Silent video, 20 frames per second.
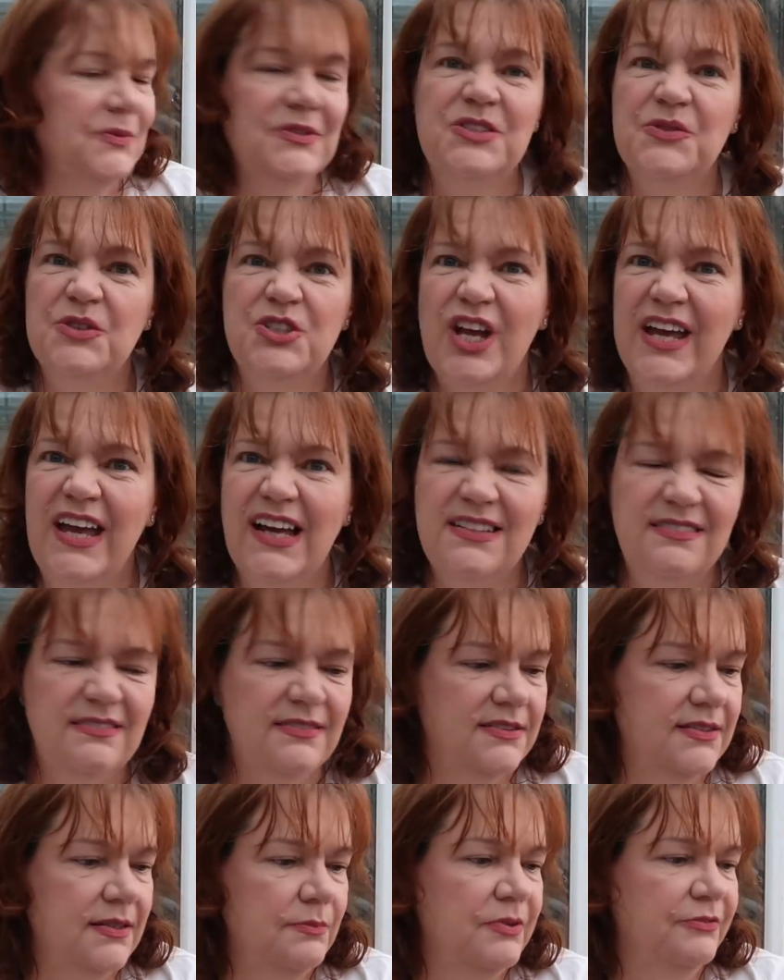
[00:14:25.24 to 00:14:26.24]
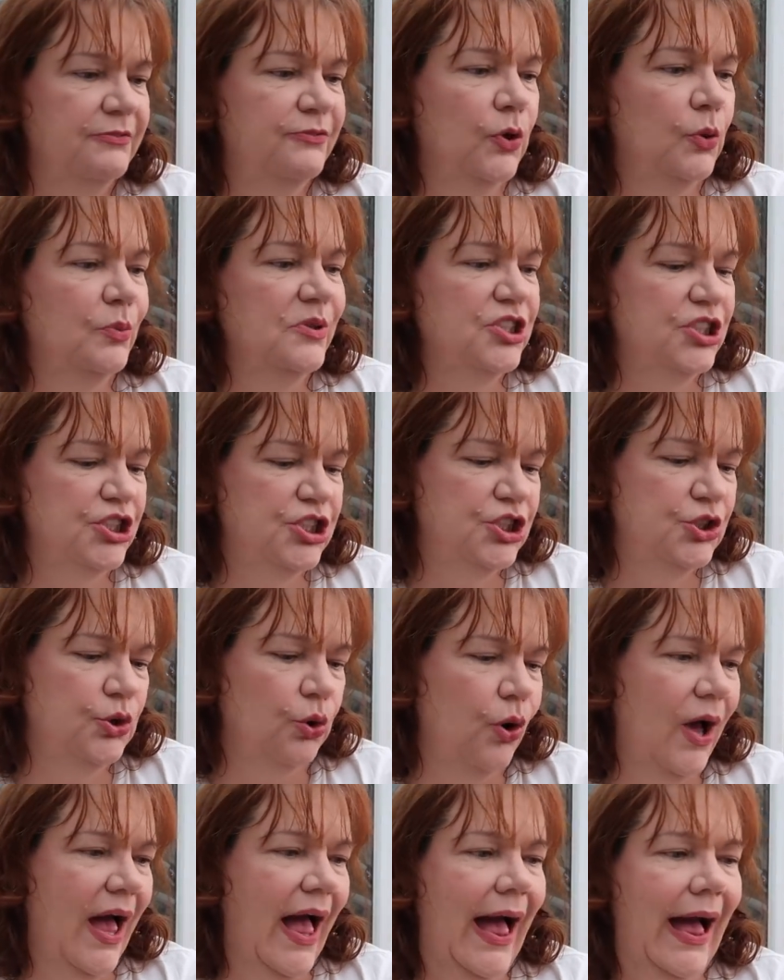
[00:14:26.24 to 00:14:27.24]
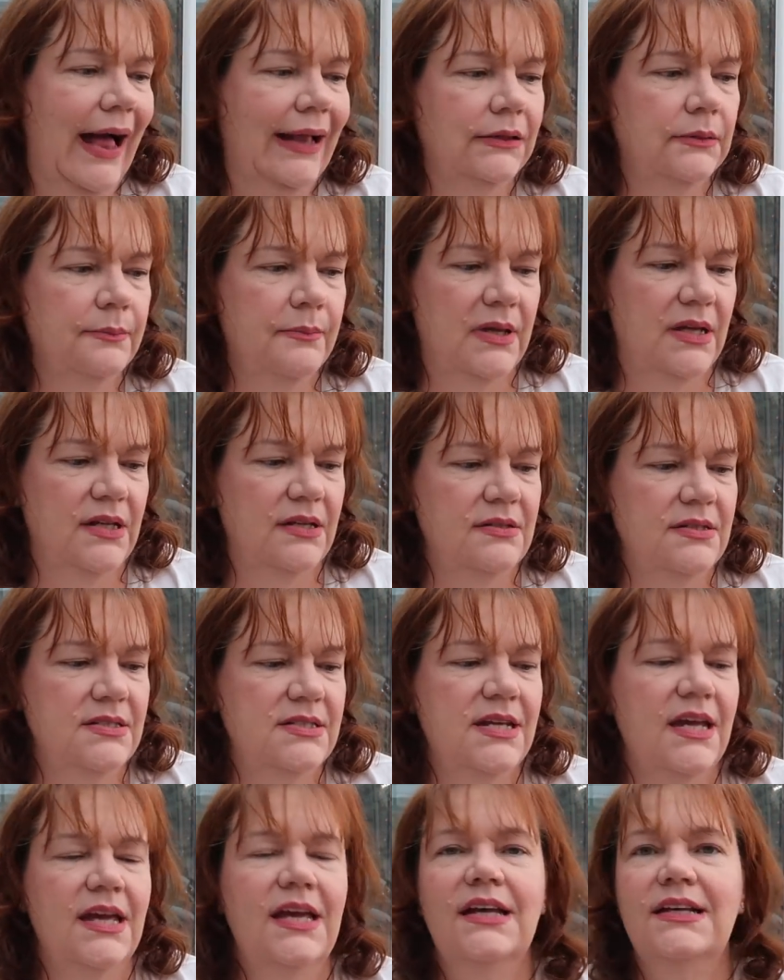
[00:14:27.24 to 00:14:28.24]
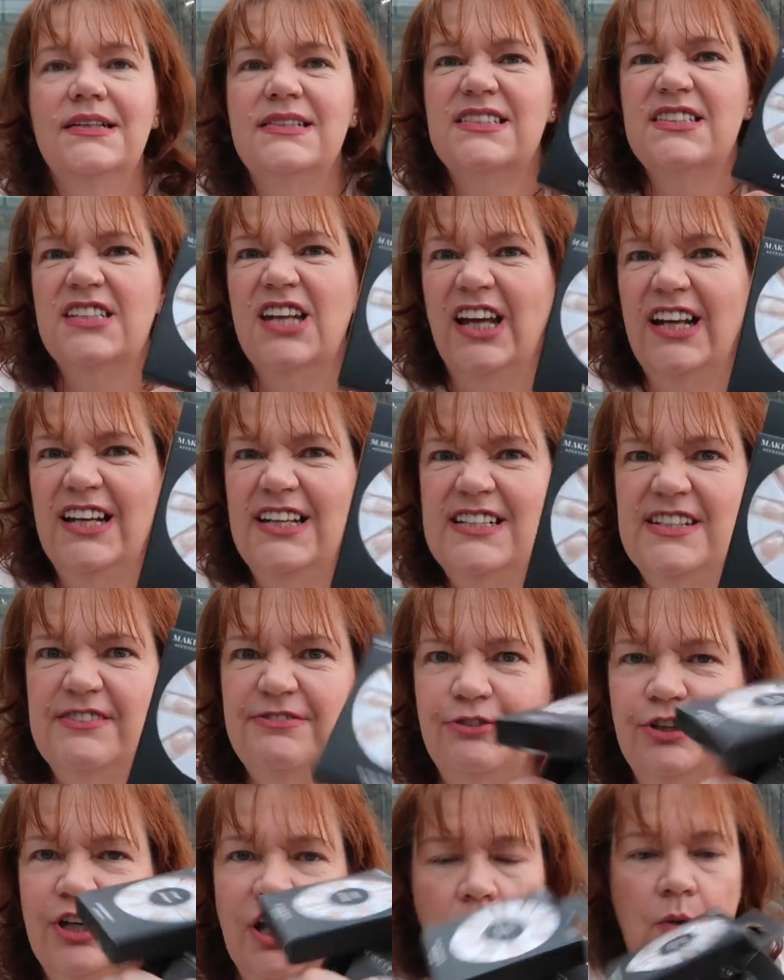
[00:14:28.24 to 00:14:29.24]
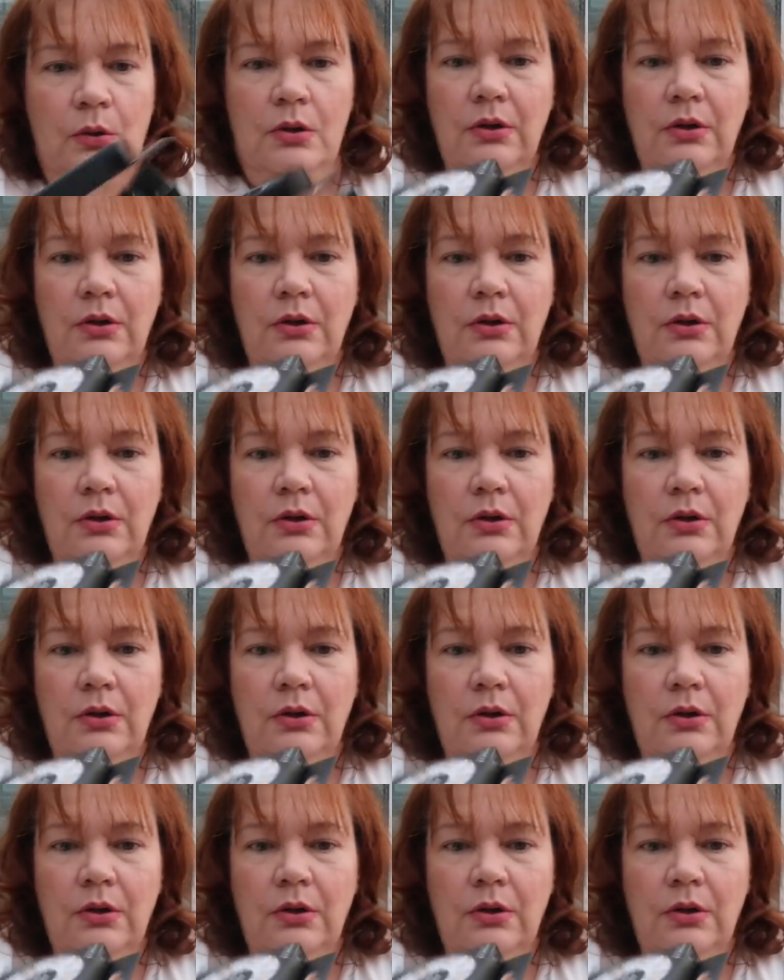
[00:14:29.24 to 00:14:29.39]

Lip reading: ones, which I hadn't seen before, which are short almond, slightly different,